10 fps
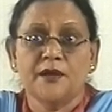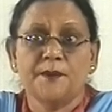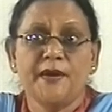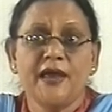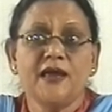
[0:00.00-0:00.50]

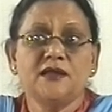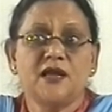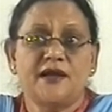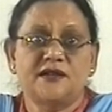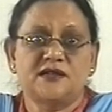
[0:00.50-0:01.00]
Pain
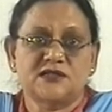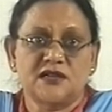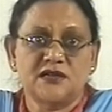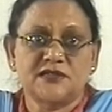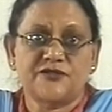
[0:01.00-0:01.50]
that
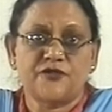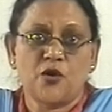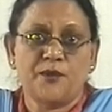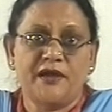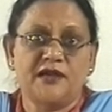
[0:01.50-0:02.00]
results
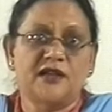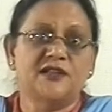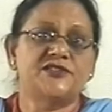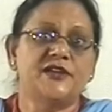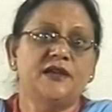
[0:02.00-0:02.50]
from
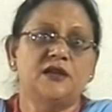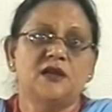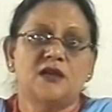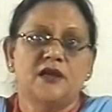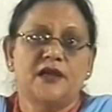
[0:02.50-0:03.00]
indulging
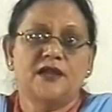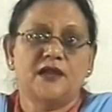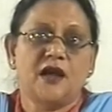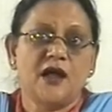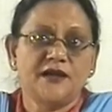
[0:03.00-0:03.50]
in
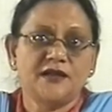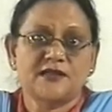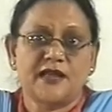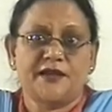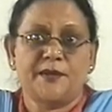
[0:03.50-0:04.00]

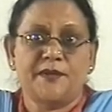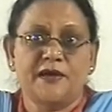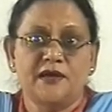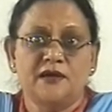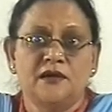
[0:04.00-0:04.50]

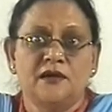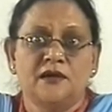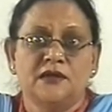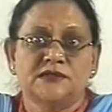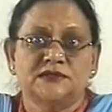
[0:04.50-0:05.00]
undesirable
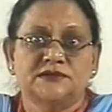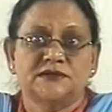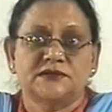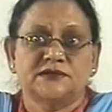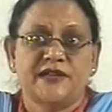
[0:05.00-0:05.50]

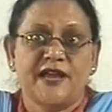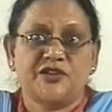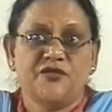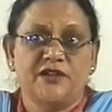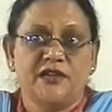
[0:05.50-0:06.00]

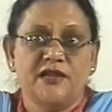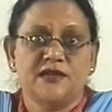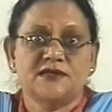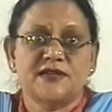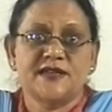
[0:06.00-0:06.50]

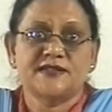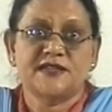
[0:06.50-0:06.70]
activities is